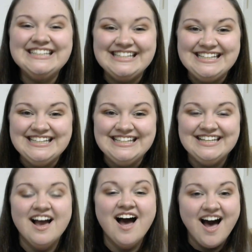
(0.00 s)
e,
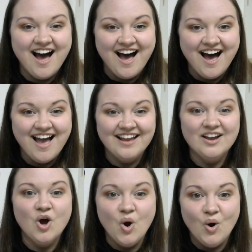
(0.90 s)
I,
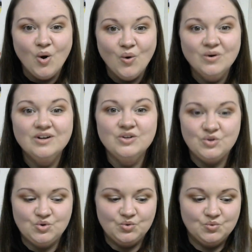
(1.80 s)
o,
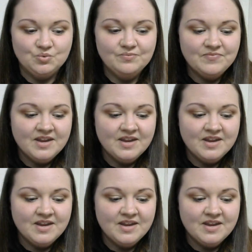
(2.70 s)
u.